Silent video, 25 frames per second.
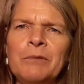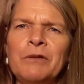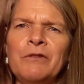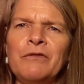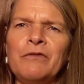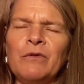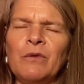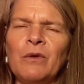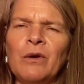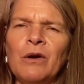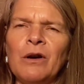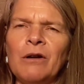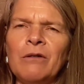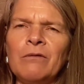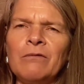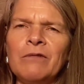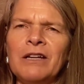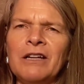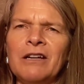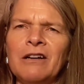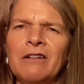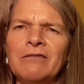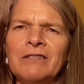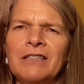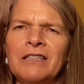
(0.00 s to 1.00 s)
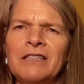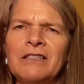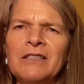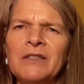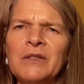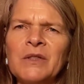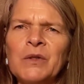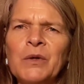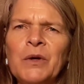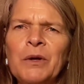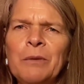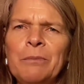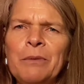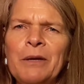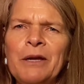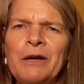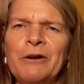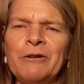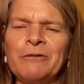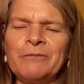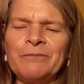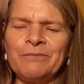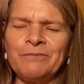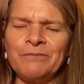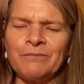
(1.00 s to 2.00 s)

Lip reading: before we go into Scorpio.